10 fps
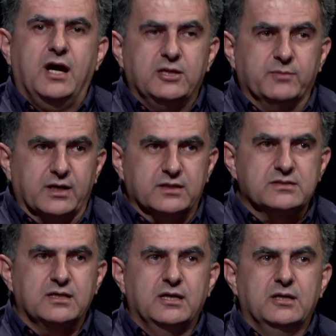
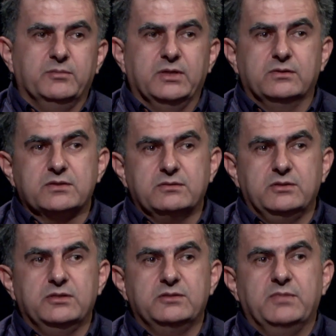animals, mm. because
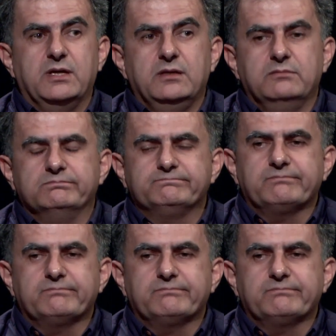it may.